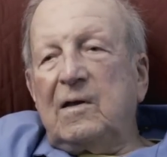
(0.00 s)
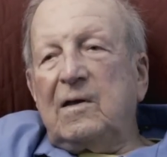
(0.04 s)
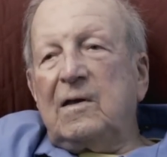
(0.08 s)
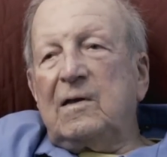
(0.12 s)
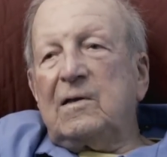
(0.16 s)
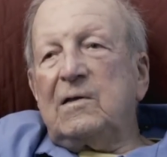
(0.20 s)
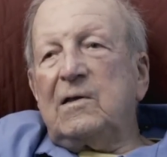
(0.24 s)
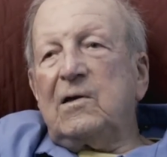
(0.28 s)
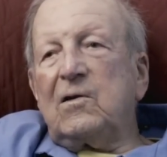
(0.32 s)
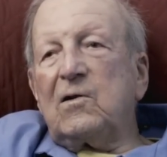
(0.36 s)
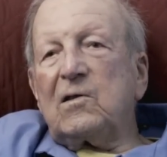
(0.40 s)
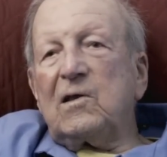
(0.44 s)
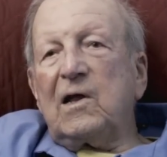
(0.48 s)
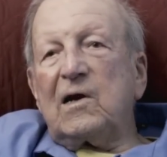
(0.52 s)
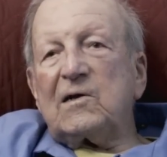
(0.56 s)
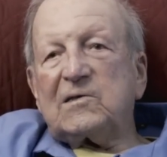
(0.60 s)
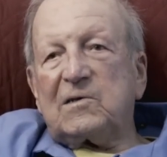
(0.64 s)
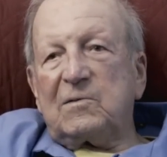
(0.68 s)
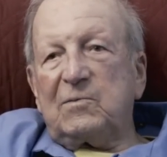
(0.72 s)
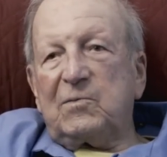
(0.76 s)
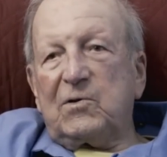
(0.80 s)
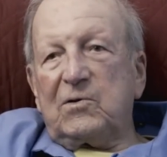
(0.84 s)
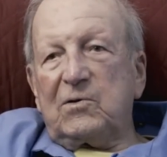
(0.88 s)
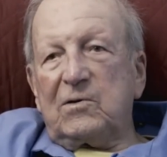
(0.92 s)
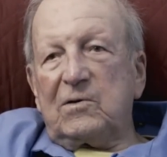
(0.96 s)
near
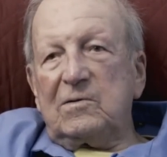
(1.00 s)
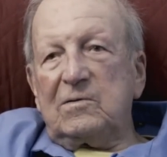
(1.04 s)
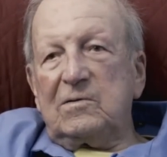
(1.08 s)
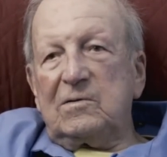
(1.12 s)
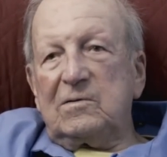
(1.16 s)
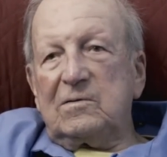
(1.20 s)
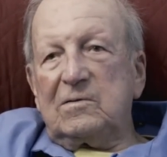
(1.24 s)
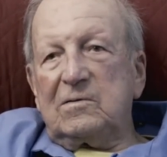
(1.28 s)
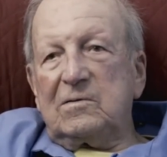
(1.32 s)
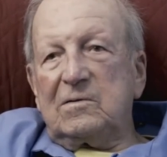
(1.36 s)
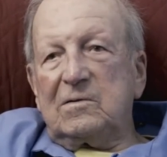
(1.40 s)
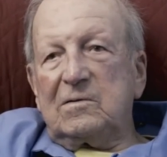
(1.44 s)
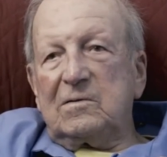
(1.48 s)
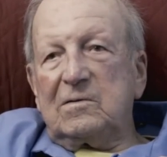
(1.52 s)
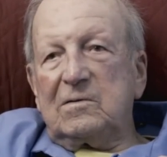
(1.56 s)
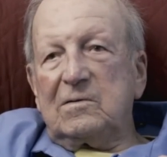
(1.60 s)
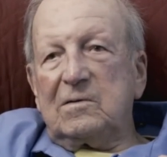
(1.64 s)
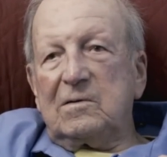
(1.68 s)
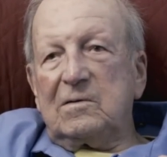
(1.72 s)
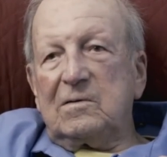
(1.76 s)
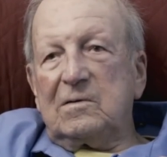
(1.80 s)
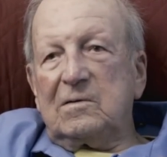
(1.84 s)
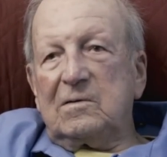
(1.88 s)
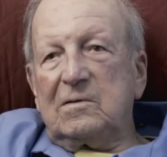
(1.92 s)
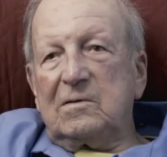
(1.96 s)
Luxembourg.
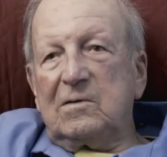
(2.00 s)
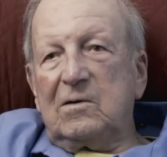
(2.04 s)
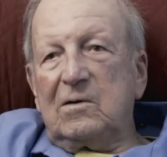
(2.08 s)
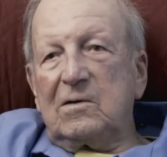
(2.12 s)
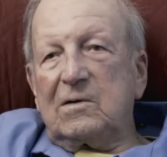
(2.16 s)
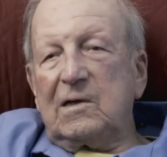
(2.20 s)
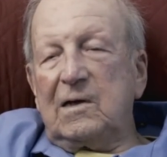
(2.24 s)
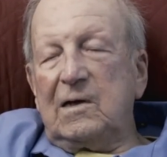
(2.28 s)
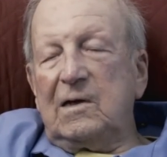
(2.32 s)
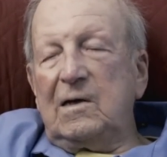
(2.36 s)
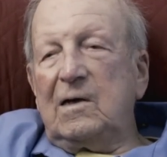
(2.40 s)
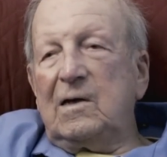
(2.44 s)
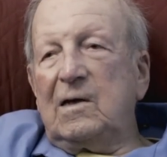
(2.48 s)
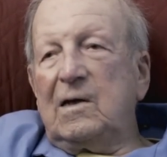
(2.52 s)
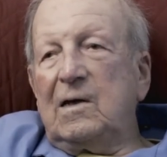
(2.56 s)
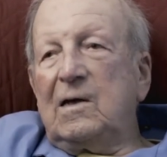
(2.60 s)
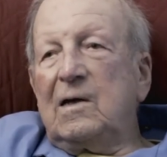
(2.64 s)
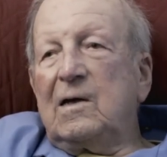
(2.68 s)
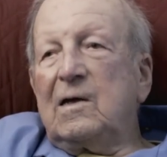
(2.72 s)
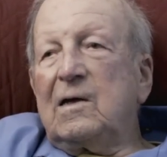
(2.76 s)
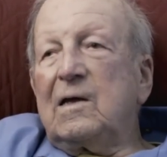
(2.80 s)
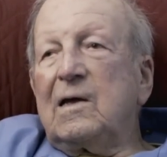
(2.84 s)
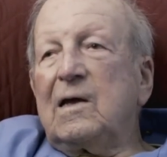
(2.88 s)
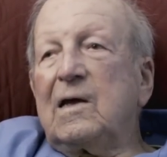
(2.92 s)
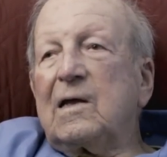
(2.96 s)
Okay,
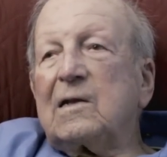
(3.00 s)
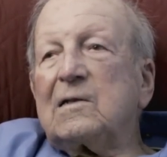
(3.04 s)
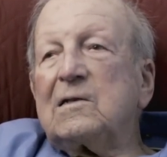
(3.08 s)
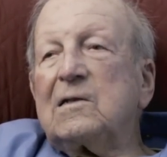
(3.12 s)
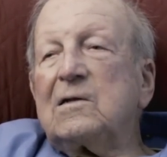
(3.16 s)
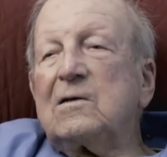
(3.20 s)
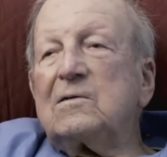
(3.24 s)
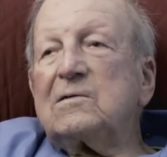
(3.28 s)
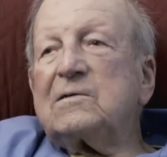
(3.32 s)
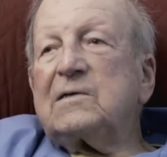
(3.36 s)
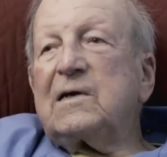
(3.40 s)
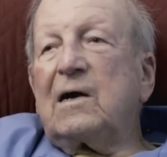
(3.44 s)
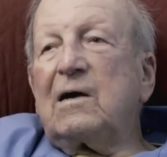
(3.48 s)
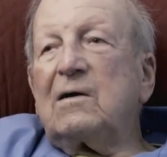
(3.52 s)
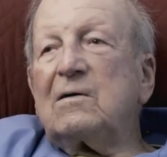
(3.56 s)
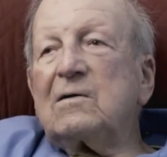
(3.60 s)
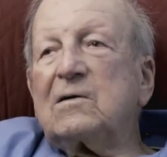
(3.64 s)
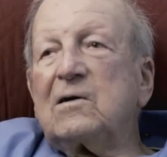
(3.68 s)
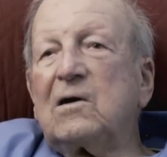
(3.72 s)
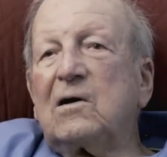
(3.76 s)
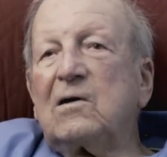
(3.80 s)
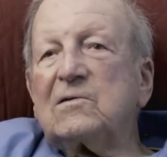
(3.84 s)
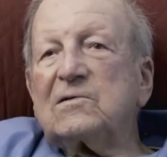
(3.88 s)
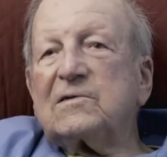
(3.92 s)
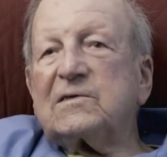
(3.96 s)
in a little town
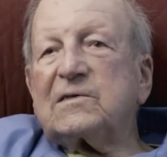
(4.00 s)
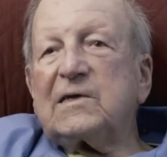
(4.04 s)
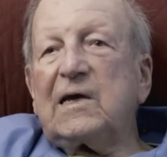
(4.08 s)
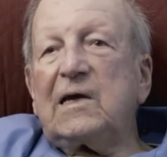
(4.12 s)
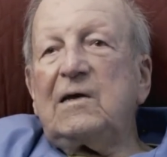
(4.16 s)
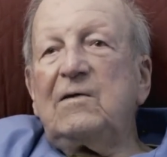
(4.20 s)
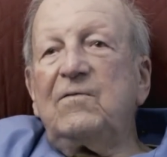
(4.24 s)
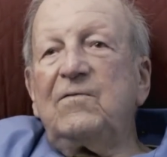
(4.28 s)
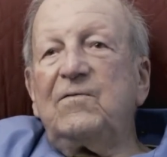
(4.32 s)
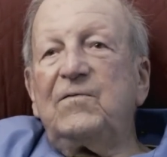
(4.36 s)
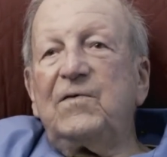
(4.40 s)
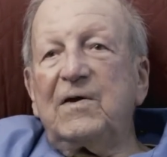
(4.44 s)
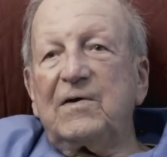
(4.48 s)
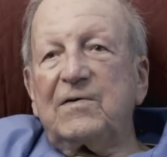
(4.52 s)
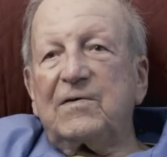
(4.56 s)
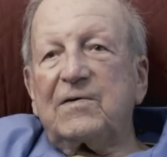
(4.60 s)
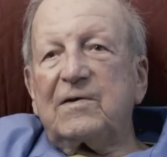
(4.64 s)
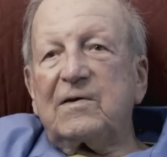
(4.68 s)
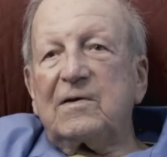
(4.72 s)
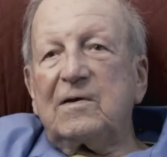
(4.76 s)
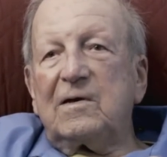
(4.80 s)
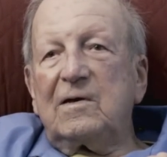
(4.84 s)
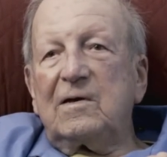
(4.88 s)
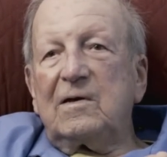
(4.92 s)
called Saint Vith.